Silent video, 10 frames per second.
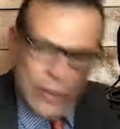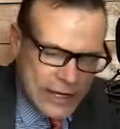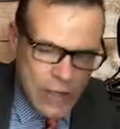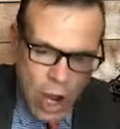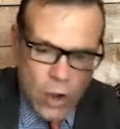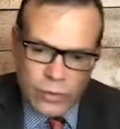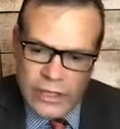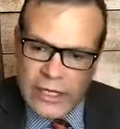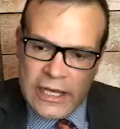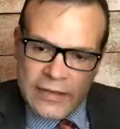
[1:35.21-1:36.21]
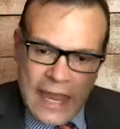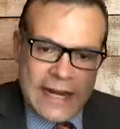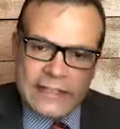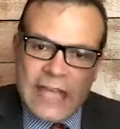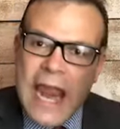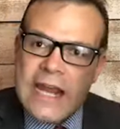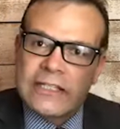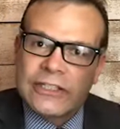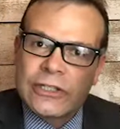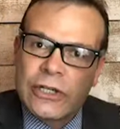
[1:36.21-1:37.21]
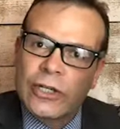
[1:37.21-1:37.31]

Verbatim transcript: We know that it takes